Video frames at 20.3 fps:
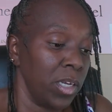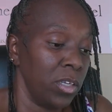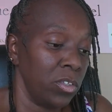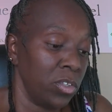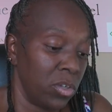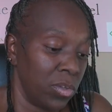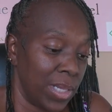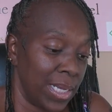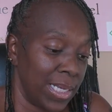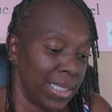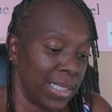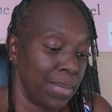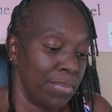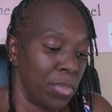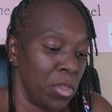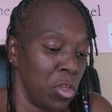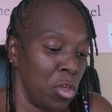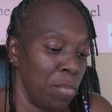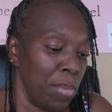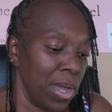So that's
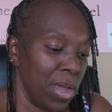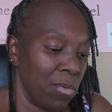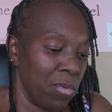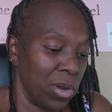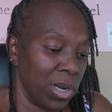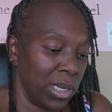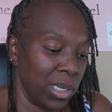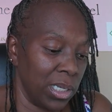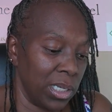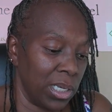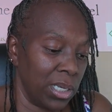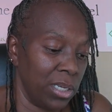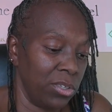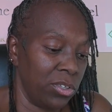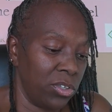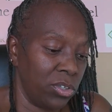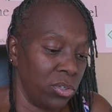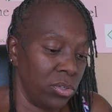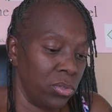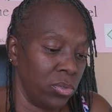something you may want to look
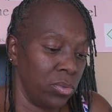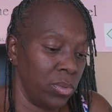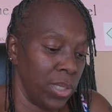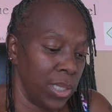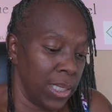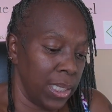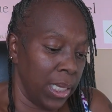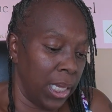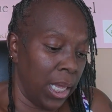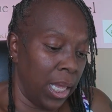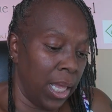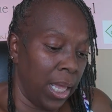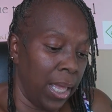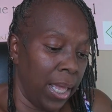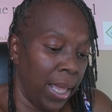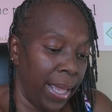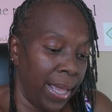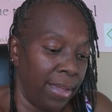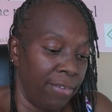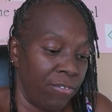into
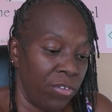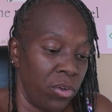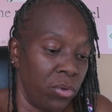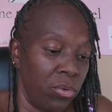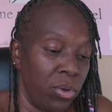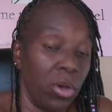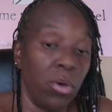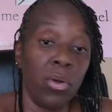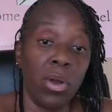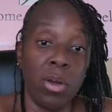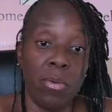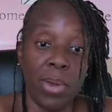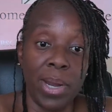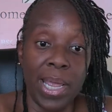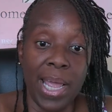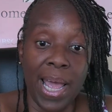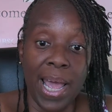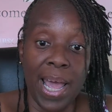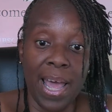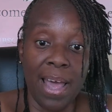if you don't
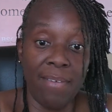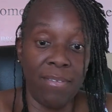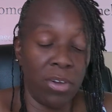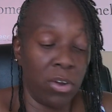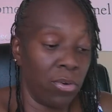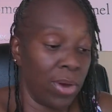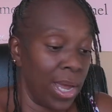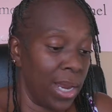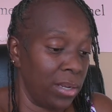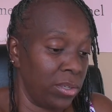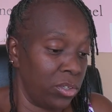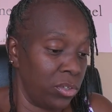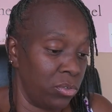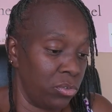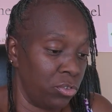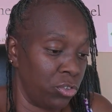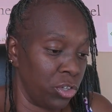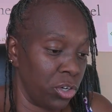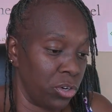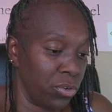already have a
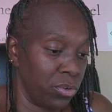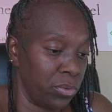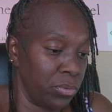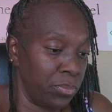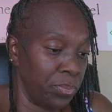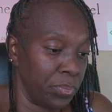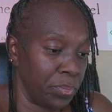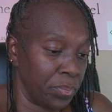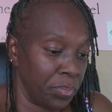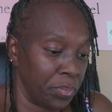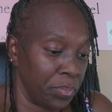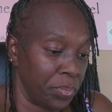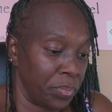gratitude journal